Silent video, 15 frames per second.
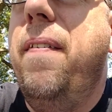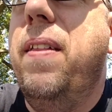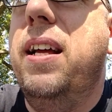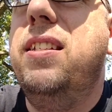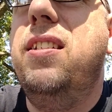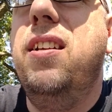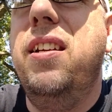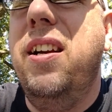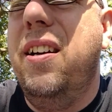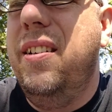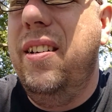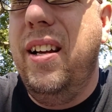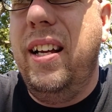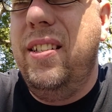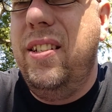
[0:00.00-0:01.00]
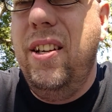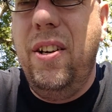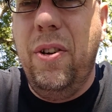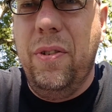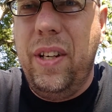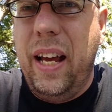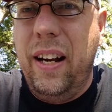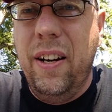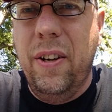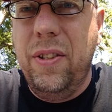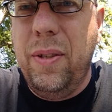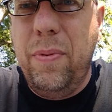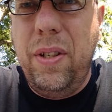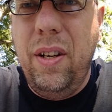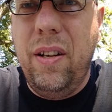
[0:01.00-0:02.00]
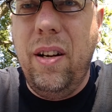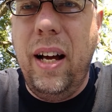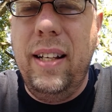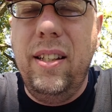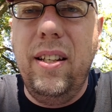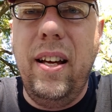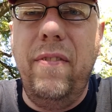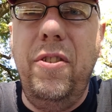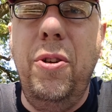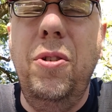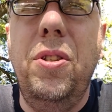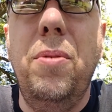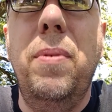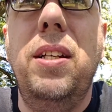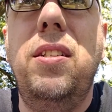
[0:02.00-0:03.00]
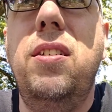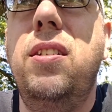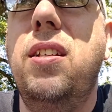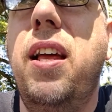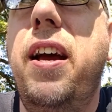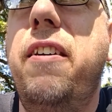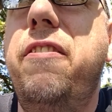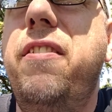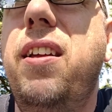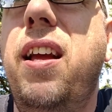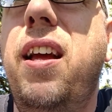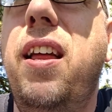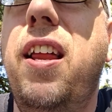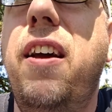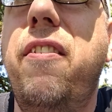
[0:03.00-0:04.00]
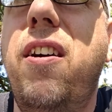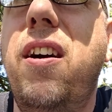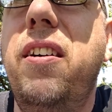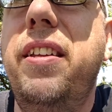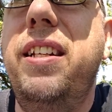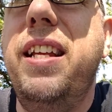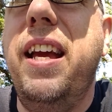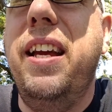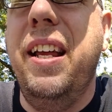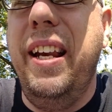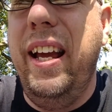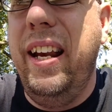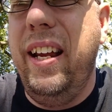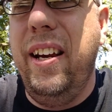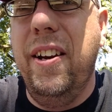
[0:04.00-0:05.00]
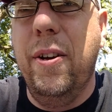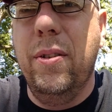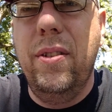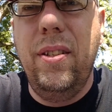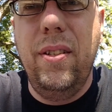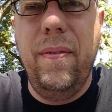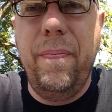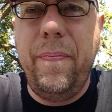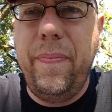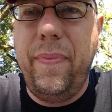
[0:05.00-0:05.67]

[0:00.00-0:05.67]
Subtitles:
I still don't take notes. I still have 2 semesters left, and I've hardly taken any notes